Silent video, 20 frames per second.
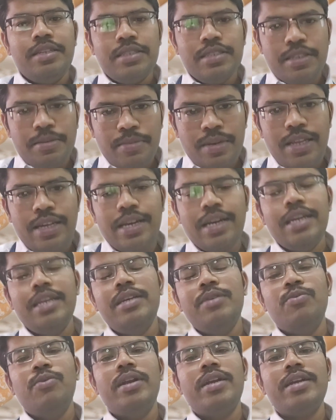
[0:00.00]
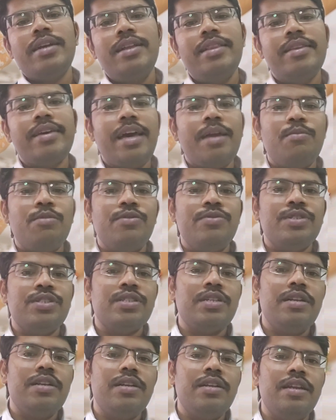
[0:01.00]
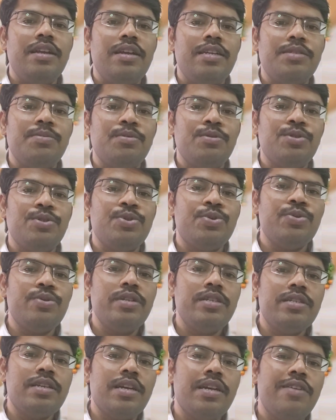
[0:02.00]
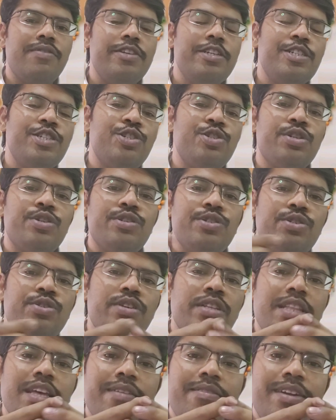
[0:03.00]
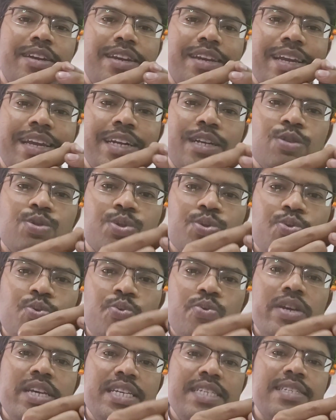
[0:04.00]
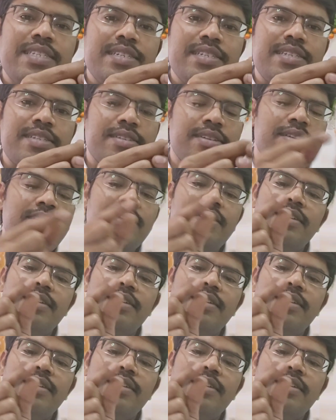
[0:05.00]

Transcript: similarly one healthcare professional exposed to this kind of needle stick injury. They were trying to squeeze it.